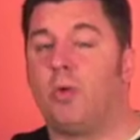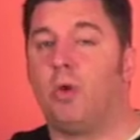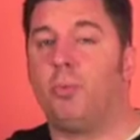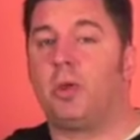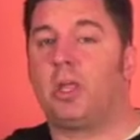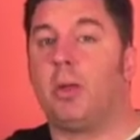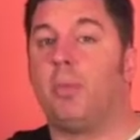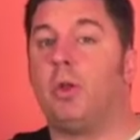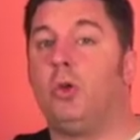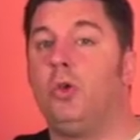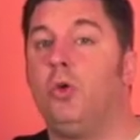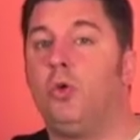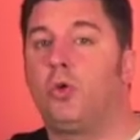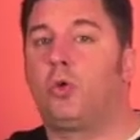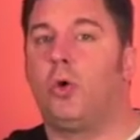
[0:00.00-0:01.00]
And we become a
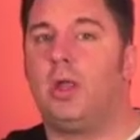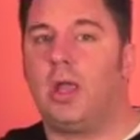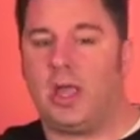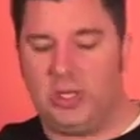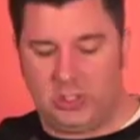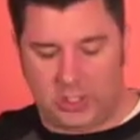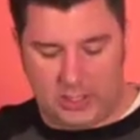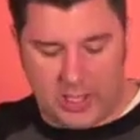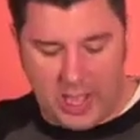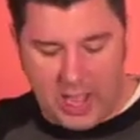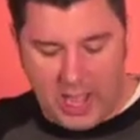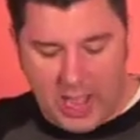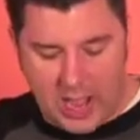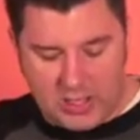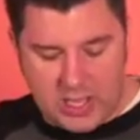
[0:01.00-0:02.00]
new creation
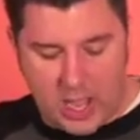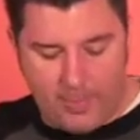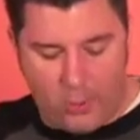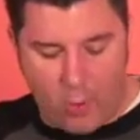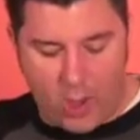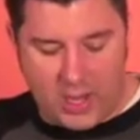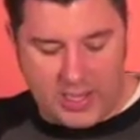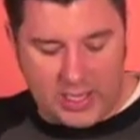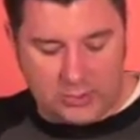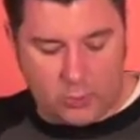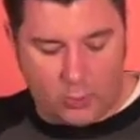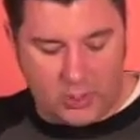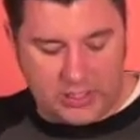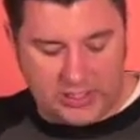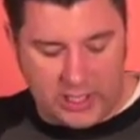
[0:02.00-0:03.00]
at that point. And that's
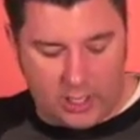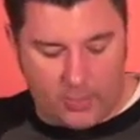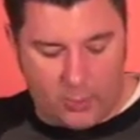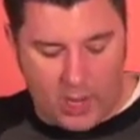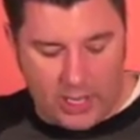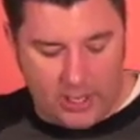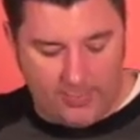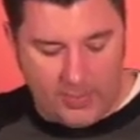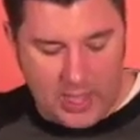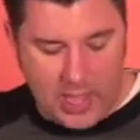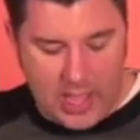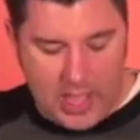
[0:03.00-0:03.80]
what we're celebrating.